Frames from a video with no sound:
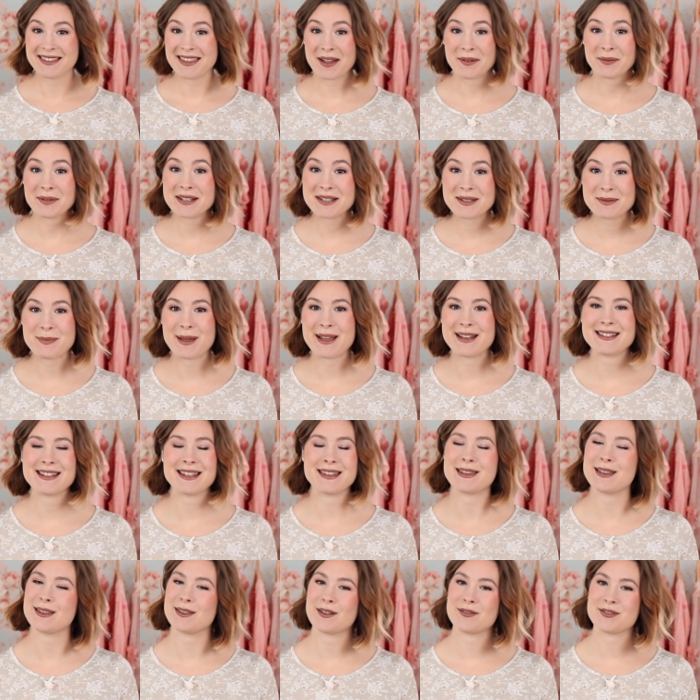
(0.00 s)
that we spent
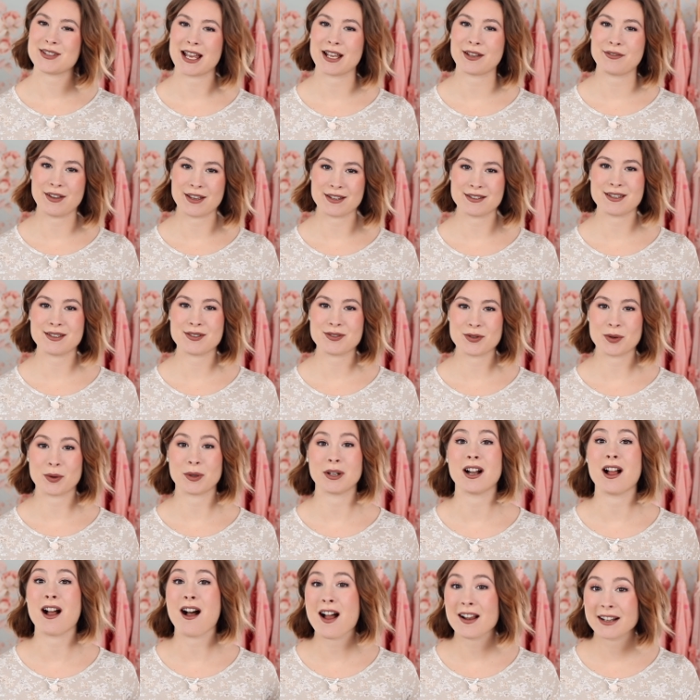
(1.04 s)
in the LoveShackFancy
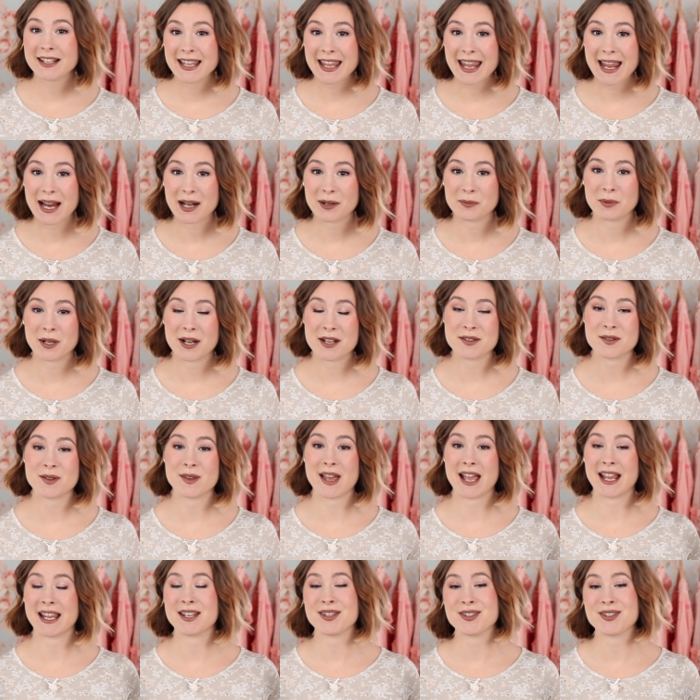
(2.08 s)
store on camera so that I